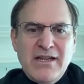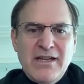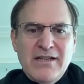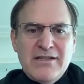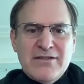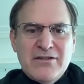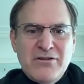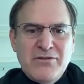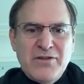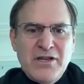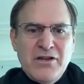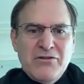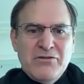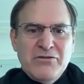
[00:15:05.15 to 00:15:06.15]
And so they
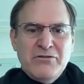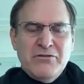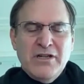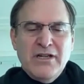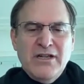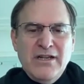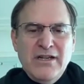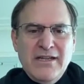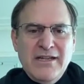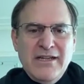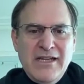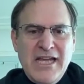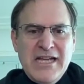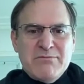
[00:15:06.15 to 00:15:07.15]
go to an
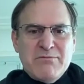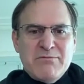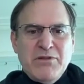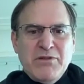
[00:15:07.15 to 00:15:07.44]
engagement